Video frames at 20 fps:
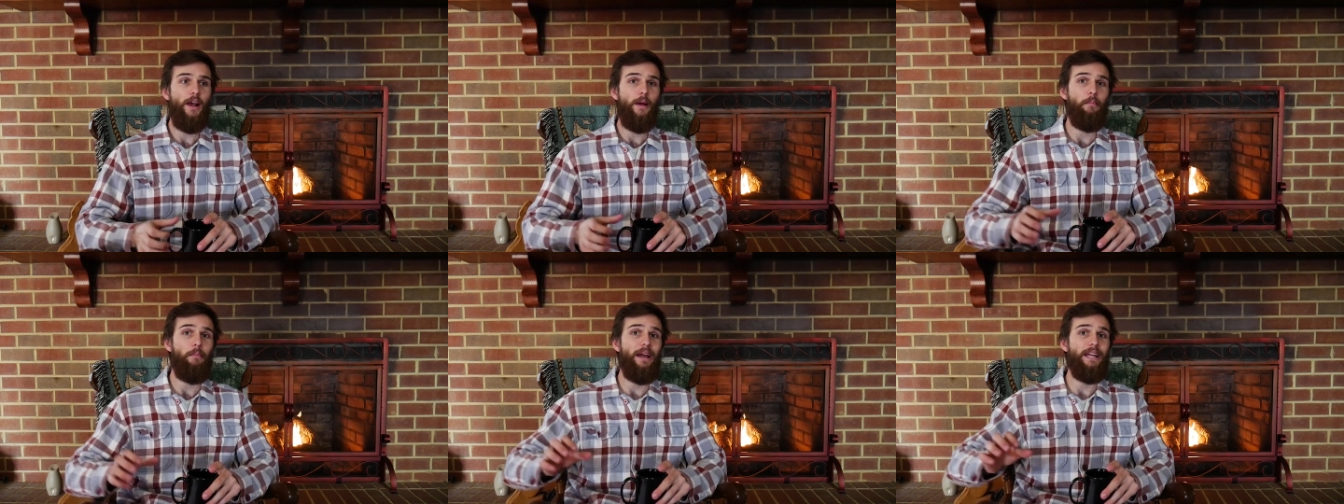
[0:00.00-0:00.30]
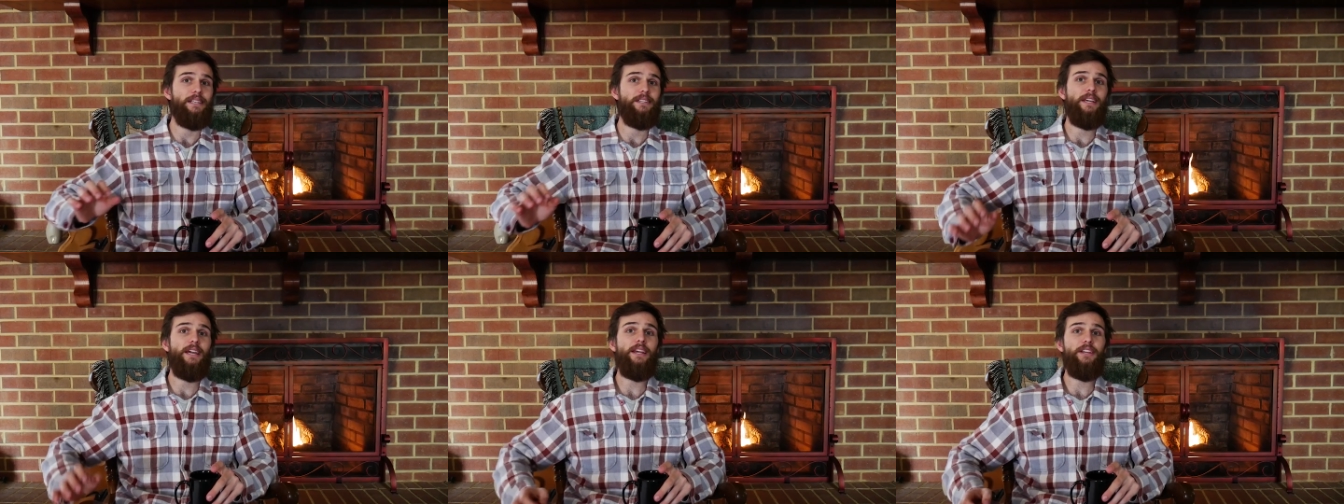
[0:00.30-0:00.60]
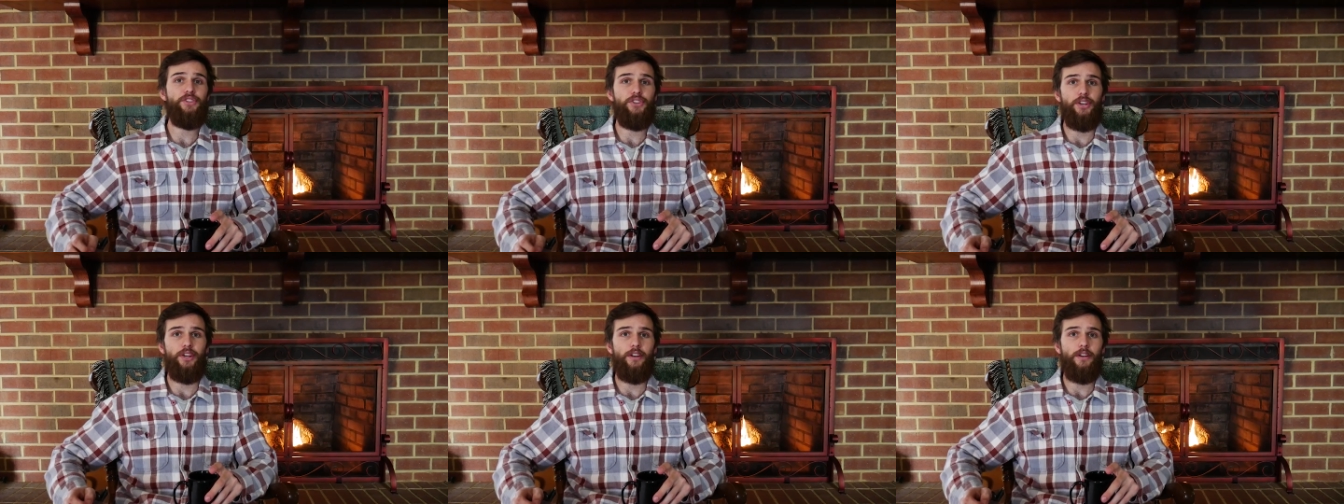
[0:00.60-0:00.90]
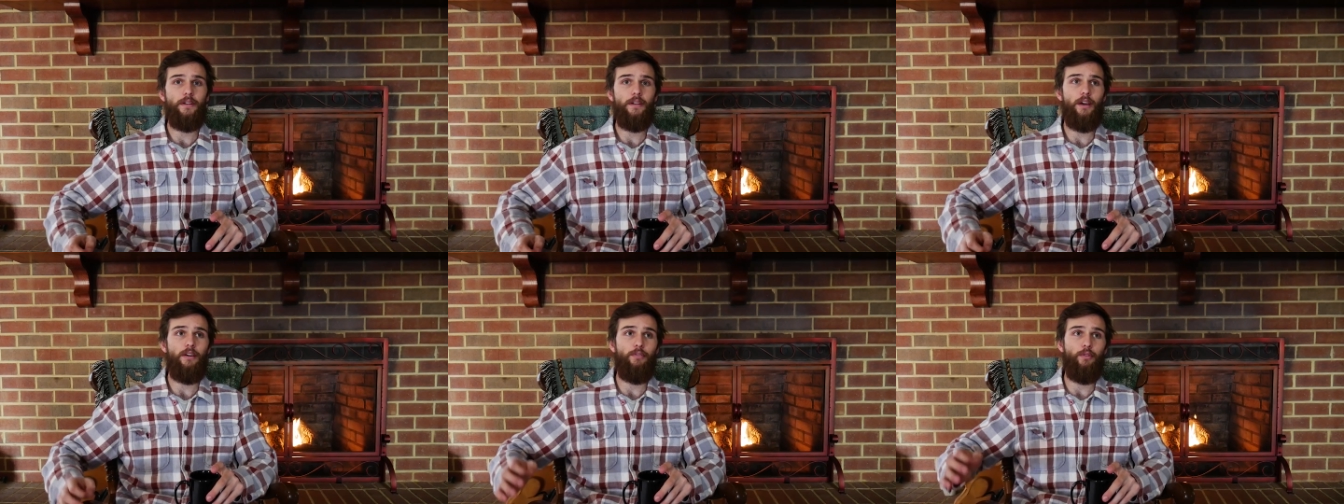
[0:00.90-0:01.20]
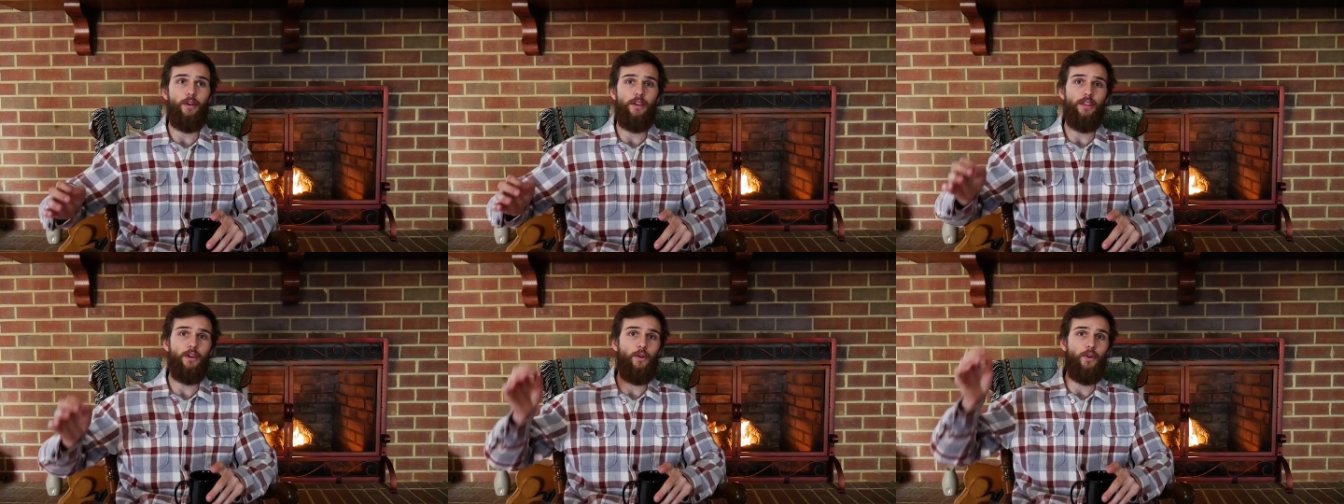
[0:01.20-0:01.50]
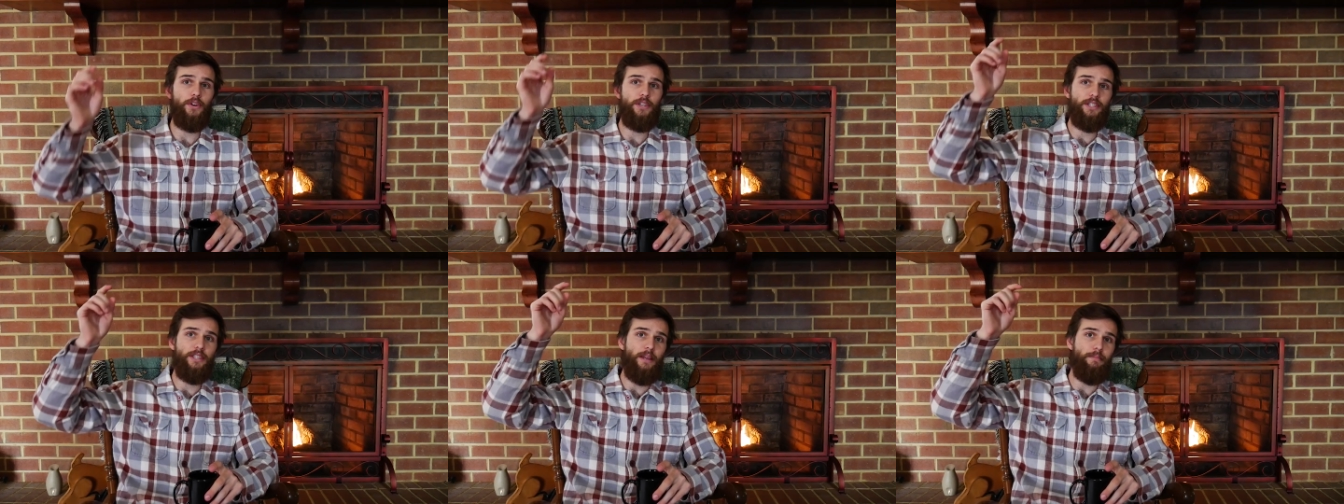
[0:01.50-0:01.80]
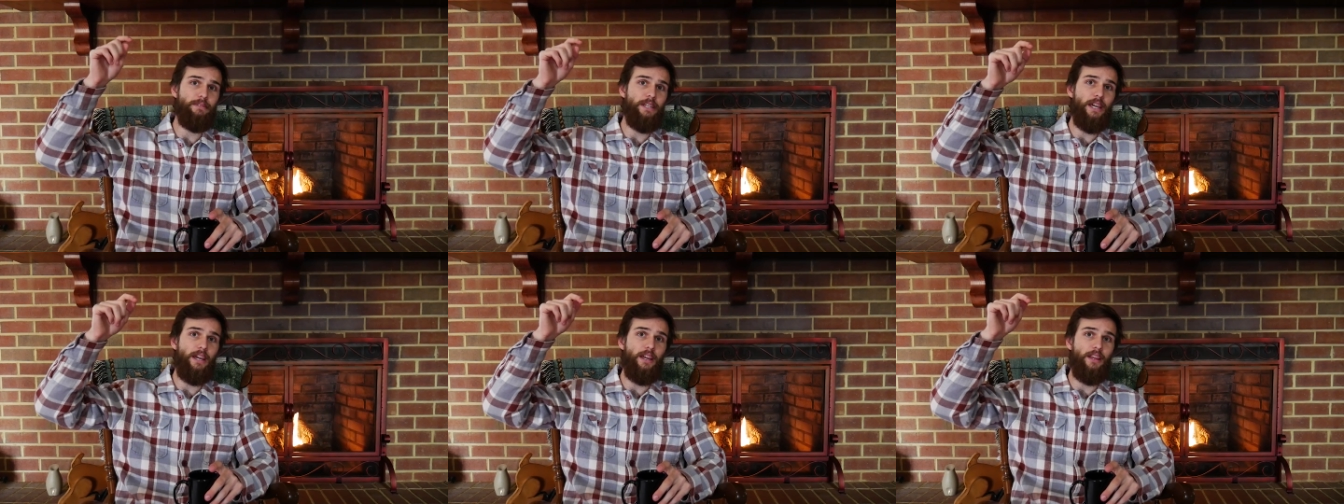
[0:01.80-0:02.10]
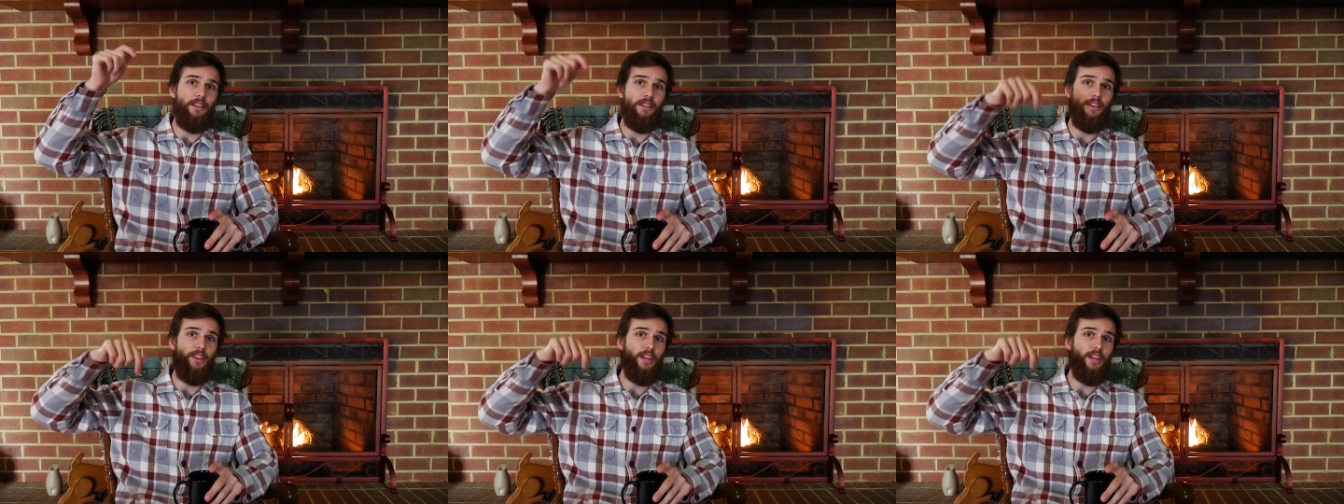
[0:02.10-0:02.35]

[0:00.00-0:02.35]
My teacher of one of the courses I'm taking